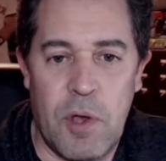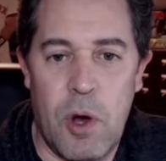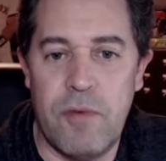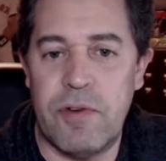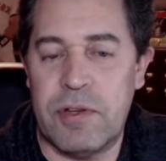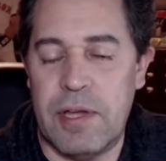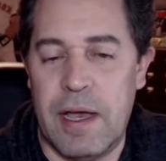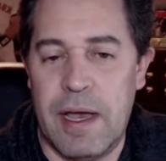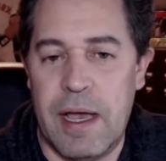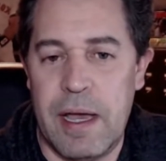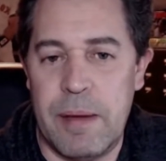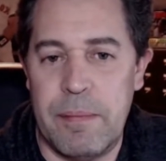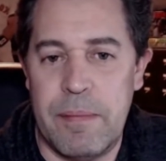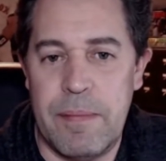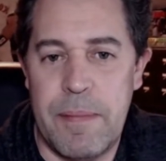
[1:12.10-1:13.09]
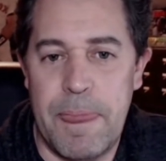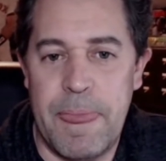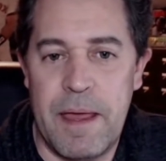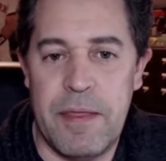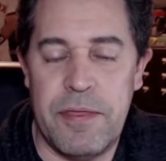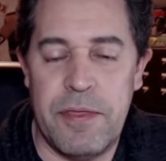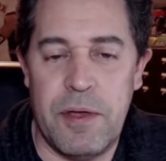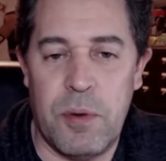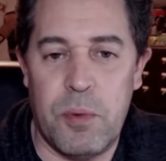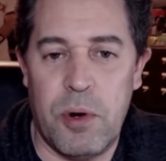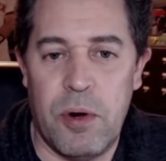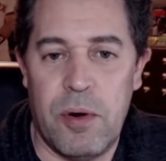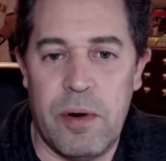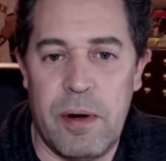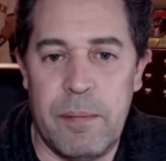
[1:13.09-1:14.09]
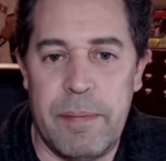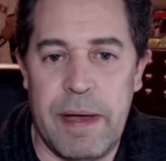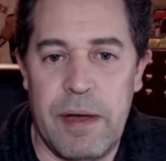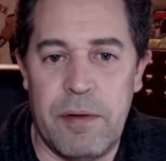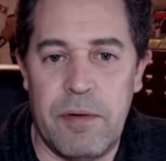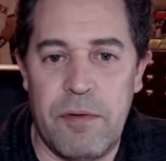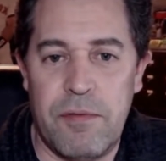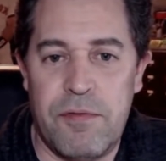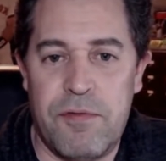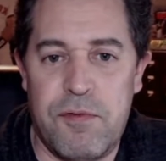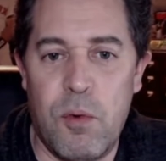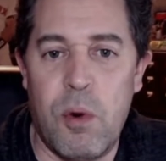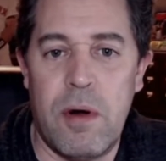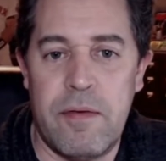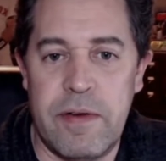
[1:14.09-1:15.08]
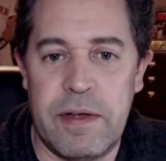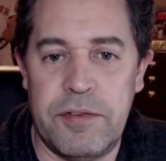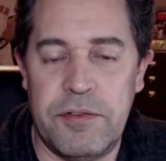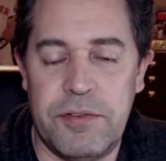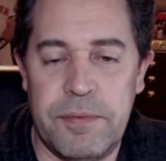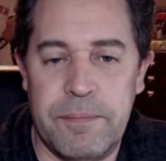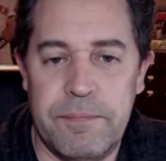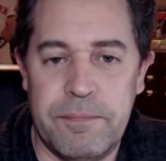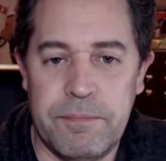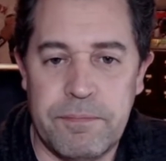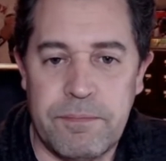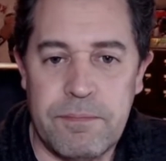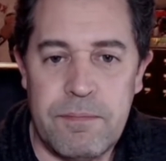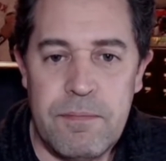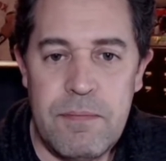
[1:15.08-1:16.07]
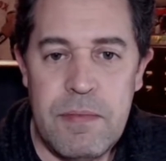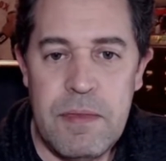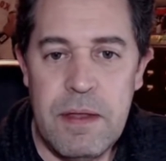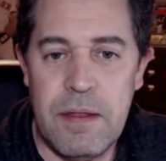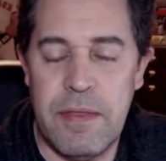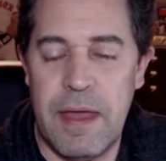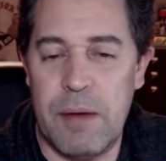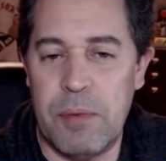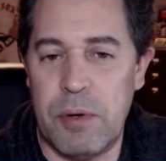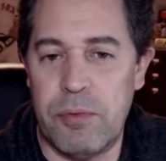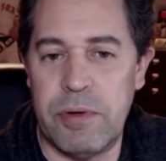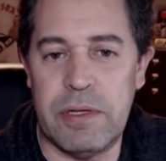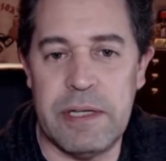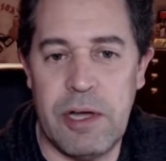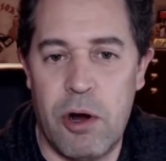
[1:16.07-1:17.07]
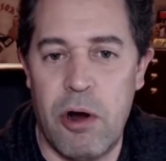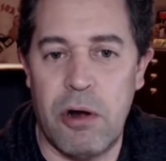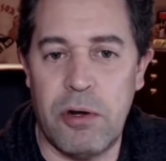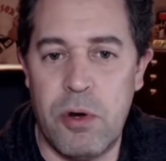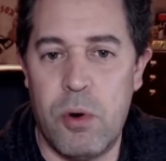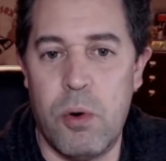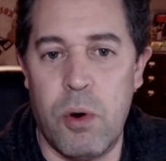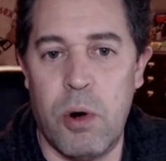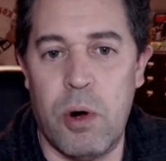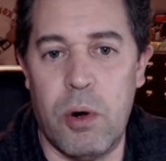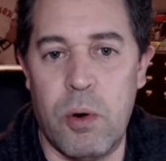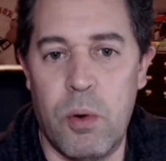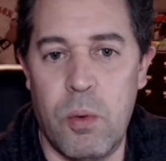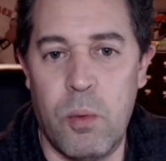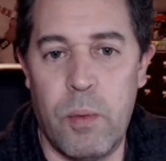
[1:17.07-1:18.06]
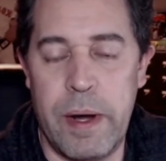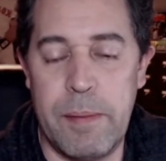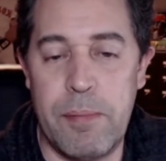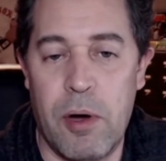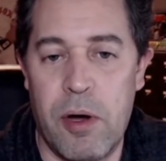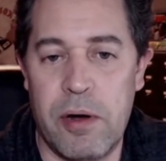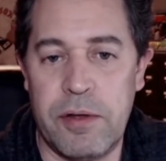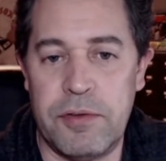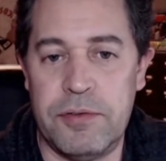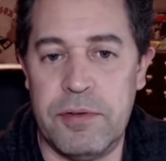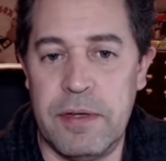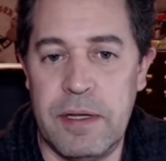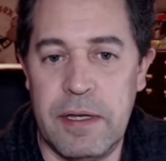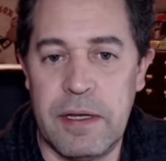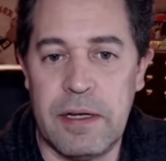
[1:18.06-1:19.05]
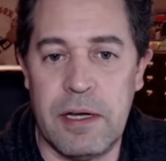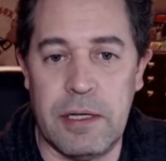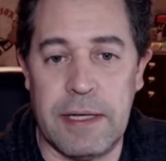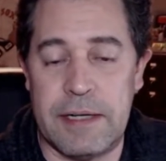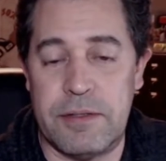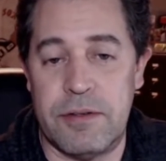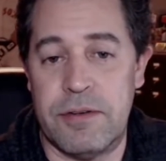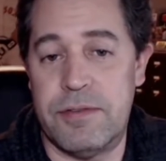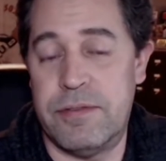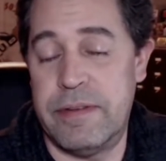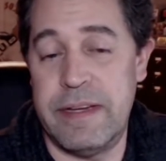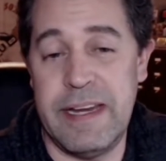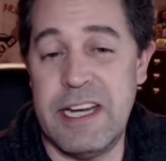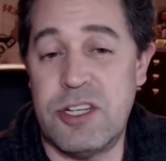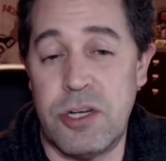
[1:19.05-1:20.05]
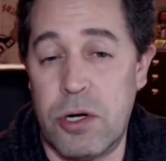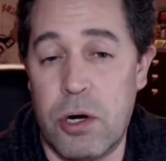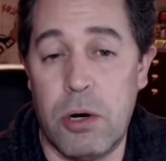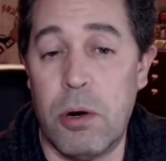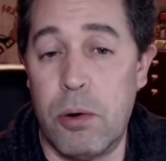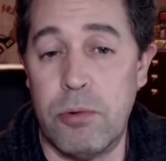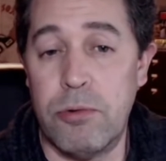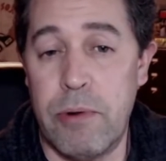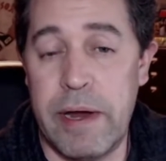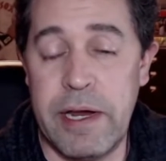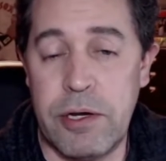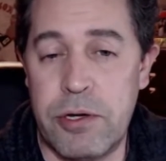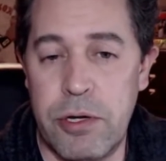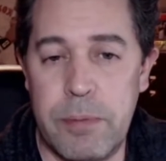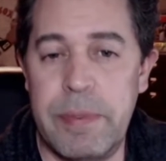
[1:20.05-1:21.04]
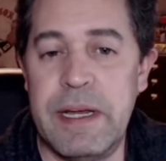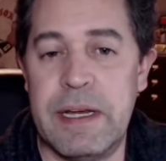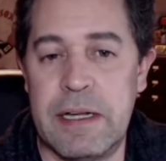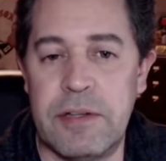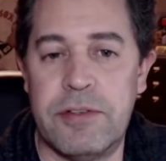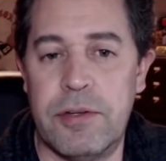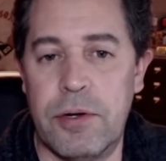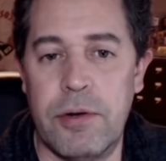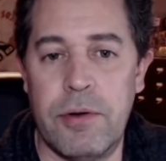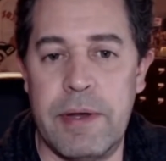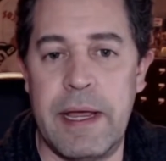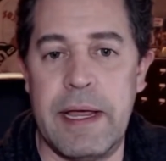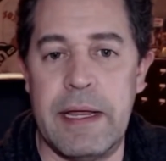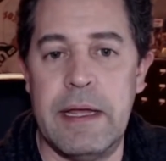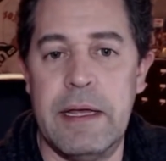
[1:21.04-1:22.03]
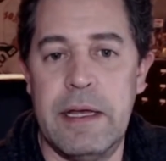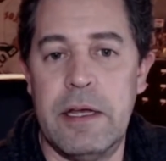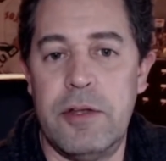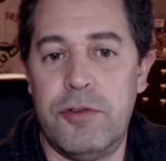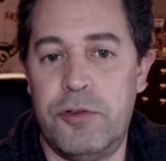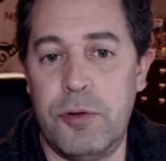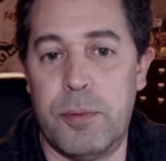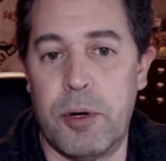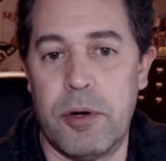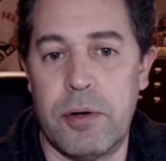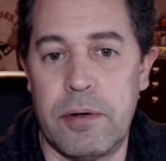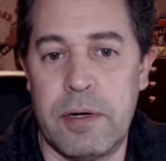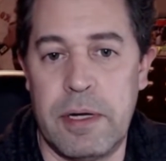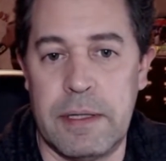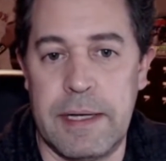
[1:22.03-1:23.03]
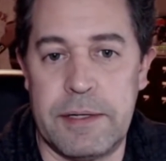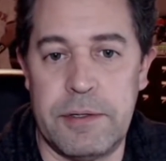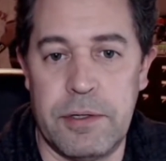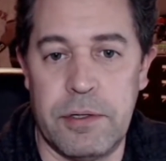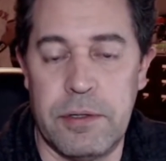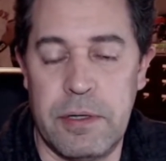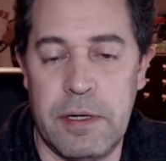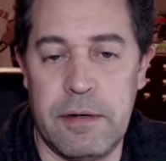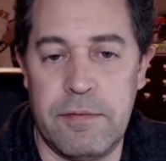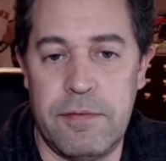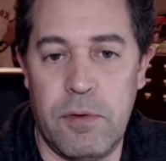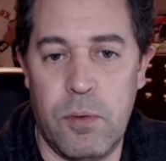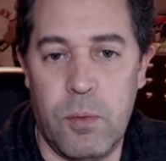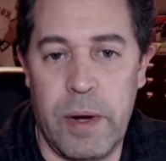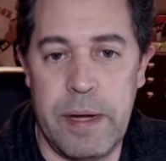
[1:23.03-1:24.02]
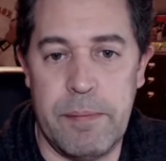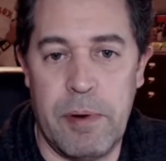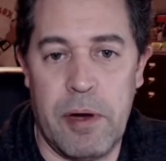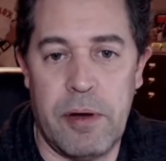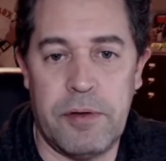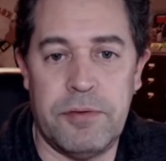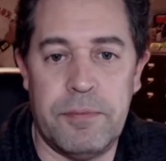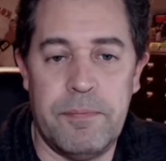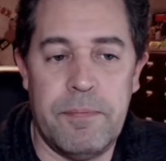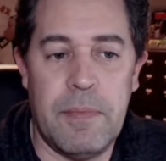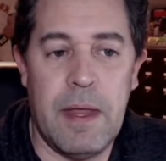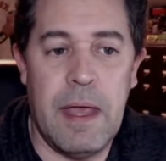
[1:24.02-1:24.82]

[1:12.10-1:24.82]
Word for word: over time, there were about 4 of us that were really hardcore Wade Boggs collectors. Each in our own right could be considered a super collector of Wade Boggs.